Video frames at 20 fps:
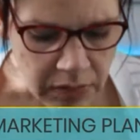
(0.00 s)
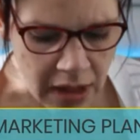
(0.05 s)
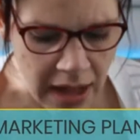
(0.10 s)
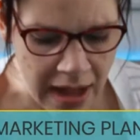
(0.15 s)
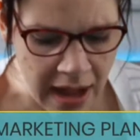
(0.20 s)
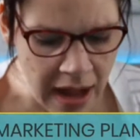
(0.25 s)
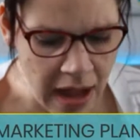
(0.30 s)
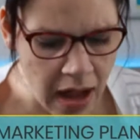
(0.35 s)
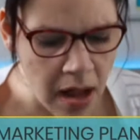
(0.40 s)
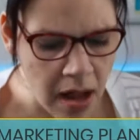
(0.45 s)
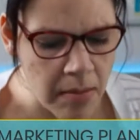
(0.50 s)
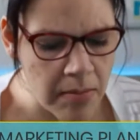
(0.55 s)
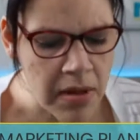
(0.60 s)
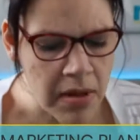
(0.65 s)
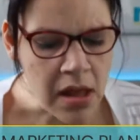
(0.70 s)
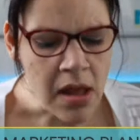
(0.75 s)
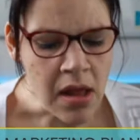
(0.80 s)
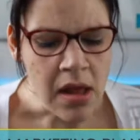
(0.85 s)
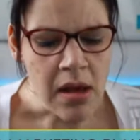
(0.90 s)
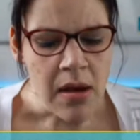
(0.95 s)

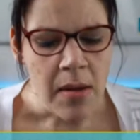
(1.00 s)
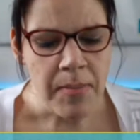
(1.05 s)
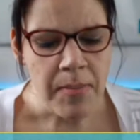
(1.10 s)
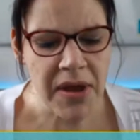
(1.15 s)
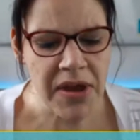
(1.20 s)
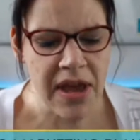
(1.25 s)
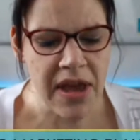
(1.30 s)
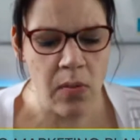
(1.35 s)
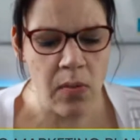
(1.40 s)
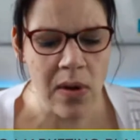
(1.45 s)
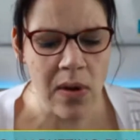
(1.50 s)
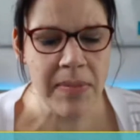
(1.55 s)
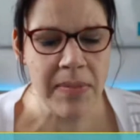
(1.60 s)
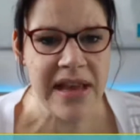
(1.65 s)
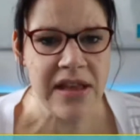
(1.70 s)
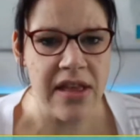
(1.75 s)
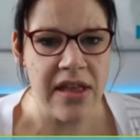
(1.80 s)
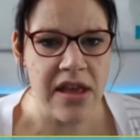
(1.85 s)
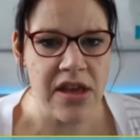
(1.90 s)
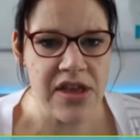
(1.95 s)
But it will
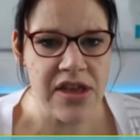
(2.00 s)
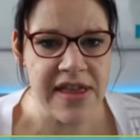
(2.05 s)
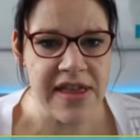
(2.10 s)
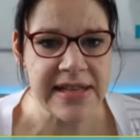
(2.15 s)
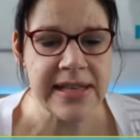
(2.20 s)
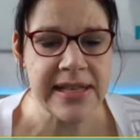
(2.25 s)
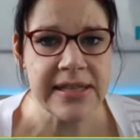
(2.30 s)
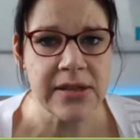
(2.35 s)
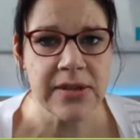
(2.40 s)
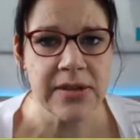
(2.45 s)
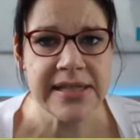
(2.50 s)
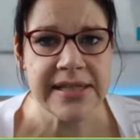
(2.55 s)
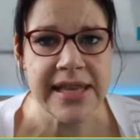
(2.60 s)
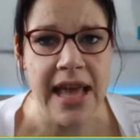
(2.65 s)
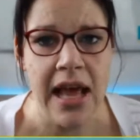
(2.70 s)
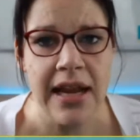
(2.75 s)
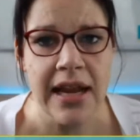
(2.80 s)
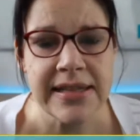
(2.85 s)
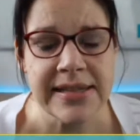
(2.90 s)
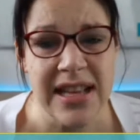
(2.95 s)
mean that this is on
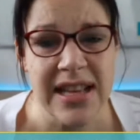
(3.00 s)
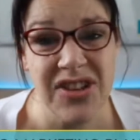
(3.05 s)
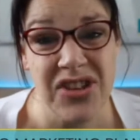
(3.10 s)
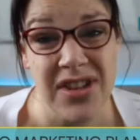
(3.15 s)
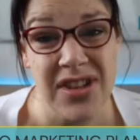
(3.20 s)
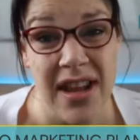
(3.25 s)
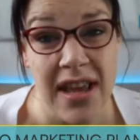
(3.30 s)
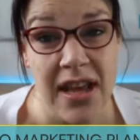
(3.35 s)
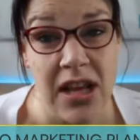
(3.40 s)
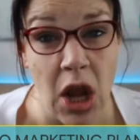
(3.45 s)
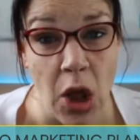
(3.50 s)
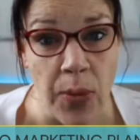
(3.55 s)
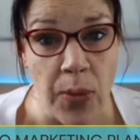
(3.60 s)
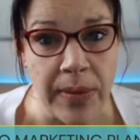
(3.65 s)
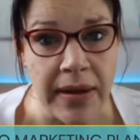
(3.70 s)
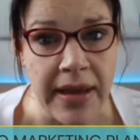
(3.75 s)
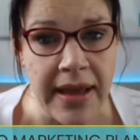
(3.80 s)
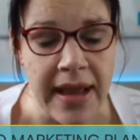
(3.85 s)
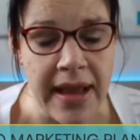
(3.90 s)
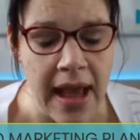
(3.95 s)
sale essentially
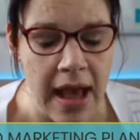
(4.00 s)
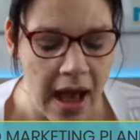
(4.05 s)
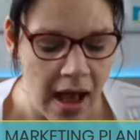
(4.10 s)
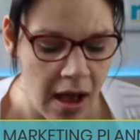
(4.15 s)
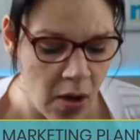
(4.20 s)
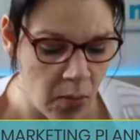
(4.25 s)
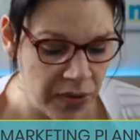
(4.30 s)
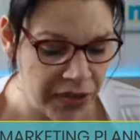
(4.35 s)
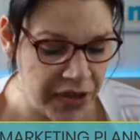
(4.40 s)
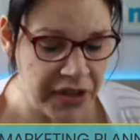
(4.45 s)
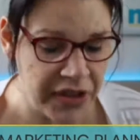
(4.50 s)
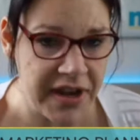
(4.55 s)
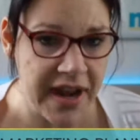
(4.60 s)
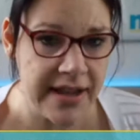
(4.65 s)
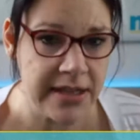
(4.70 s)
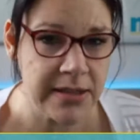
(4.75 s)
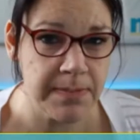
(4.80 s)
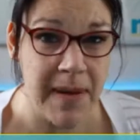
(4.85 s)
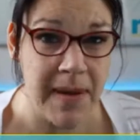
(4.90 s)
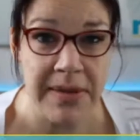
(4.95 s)
globally within the
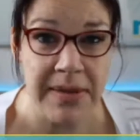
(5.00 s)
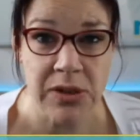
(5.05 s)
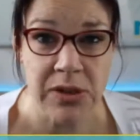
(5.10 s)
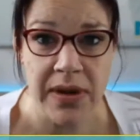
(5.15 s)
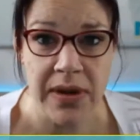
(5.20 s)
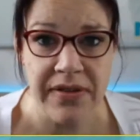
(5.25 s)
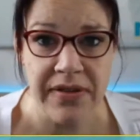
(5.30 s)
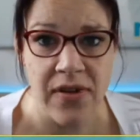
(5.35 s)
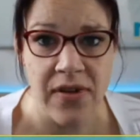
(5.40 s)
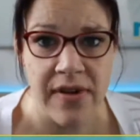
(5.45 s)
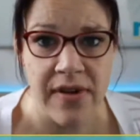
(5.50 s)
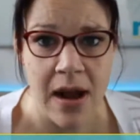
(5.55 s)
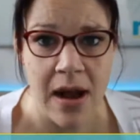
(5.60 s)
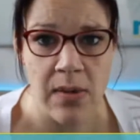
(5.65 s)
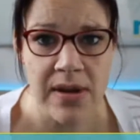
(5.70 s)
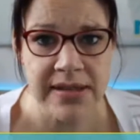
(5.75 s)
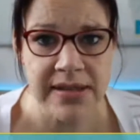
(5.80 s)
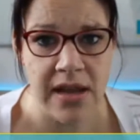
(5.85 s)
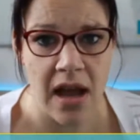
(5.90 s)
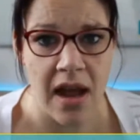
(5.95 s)
next maybe 24
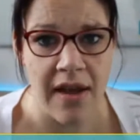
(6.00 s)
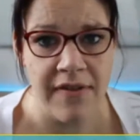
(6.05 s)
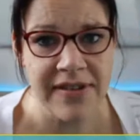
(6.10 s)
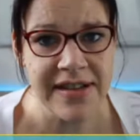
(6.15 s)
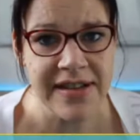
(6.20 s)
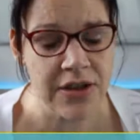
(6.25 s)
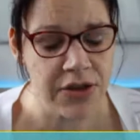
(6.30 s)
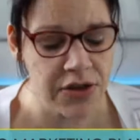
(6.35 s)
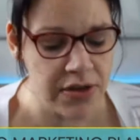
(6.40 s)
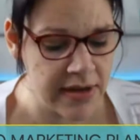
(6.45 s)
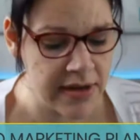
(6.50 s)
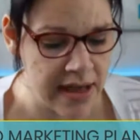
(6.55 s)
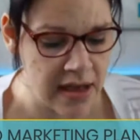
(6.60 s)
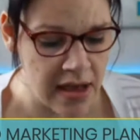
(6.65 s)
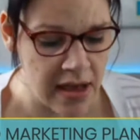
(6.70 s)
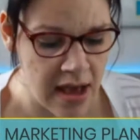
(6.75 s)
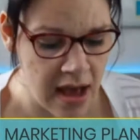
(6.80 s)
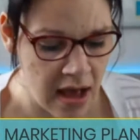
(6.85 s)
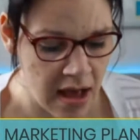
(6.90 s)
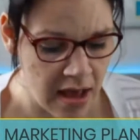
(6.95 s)
hours. I've
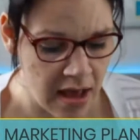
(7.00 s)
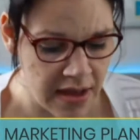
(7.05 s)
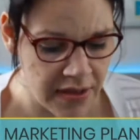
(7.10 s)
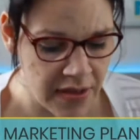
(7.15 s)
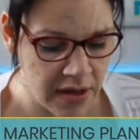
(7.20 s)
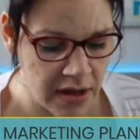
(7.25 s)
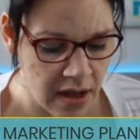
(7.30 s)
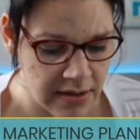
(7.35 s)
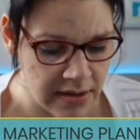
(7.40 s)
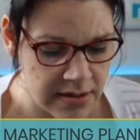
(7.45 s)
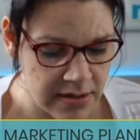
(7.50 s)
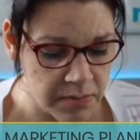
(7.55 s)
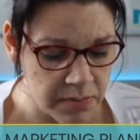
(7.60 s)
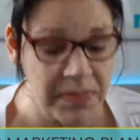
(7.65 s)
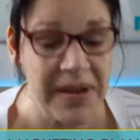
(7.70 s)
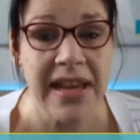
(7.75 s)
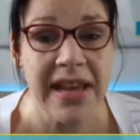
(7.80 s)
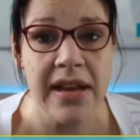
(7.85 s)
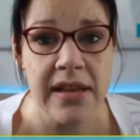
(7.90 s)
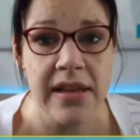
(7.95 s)
literally in the
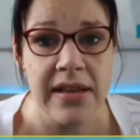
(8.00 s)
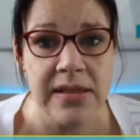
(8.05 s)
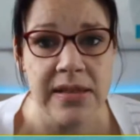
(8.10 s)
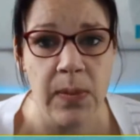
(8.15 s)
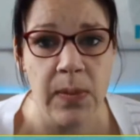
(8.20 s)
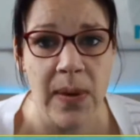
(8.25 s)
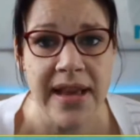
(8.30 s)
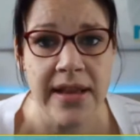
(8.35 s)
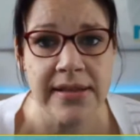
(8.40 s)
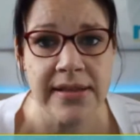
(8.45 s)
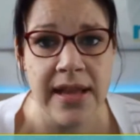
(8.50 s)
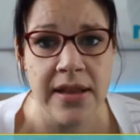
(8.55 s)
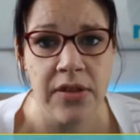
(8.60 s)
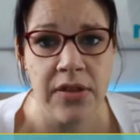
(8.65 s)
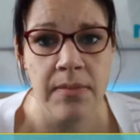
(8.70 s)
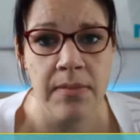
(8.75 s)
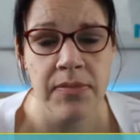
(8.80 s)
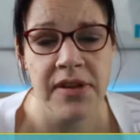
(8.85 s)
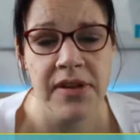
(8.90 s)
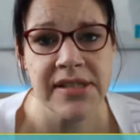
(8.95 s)
beginning of this week
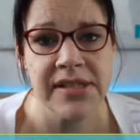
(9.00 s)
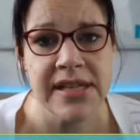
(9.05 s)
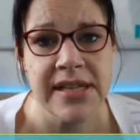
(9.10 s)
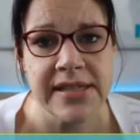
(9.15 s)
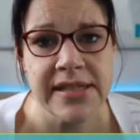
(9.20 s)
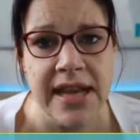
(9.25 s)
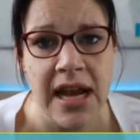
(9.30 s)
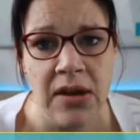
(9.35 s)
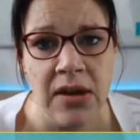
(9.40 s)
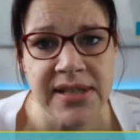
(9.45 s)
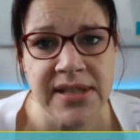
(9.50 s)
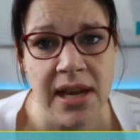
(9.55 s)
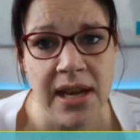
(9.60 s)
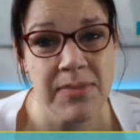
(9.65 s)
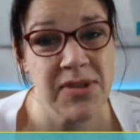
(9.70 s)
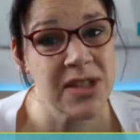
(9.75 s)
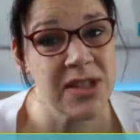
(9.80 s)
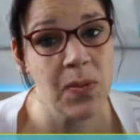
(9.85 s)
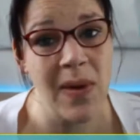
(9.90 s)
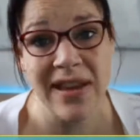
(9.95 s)
sent them the details, and
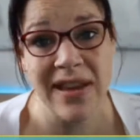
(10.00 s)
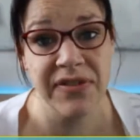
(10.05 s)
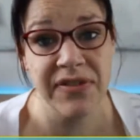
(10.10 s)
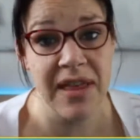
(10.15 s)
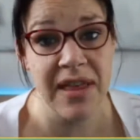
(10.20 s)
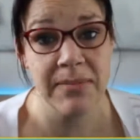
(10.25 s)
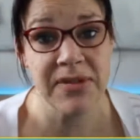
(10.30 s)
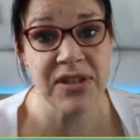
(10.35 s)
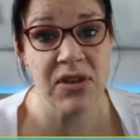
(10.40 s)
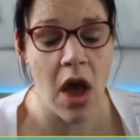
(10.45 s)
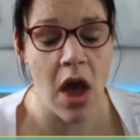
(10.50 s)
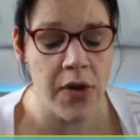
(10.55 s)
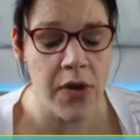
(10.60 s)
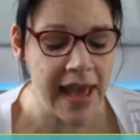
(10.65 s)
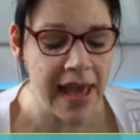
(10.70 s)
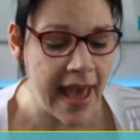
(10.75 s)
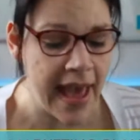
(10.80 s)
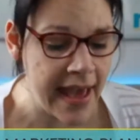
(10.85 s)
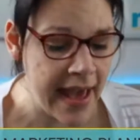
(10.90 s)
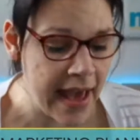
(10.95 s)
I'm just waiting for them to
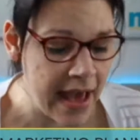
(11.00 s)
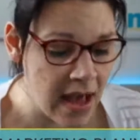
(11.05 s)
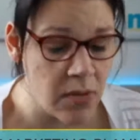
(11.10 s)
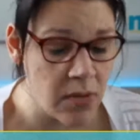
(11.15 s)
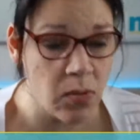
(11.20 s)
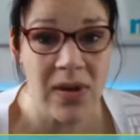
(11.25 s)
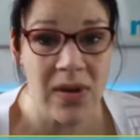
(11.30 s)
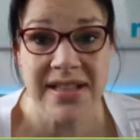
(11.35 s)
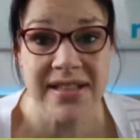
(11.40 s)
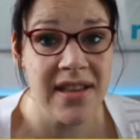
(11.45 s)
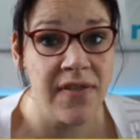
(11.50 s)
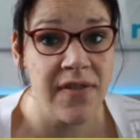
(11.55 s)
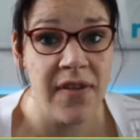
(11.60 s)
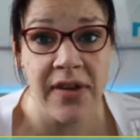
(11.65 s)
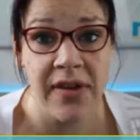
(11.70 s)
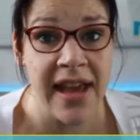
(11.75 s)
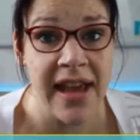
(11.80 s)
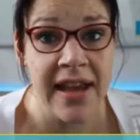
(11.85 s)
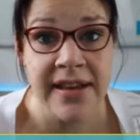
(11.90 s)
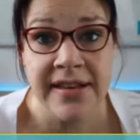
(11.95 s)
okay it. And once they've
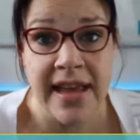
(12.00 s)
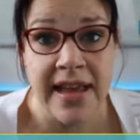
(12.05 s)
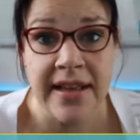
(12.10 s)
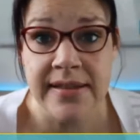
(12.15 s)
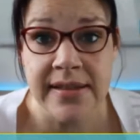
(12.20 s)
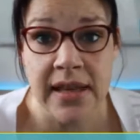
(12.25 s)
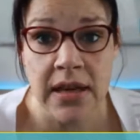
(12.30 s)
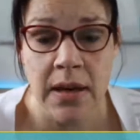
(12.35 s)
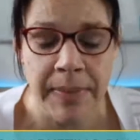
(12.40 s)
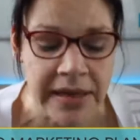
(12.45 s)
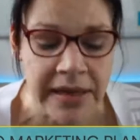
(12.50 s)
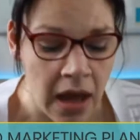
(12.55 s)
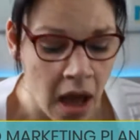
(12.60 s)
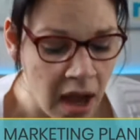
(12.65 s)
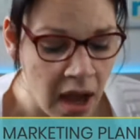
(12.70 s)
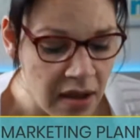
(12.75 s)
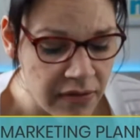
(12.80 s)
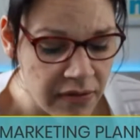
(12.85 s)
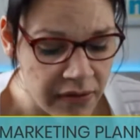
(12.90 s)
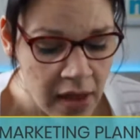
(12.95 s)
okayed it, it's going to be
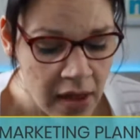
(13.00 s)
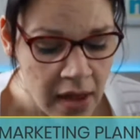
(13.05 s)
live.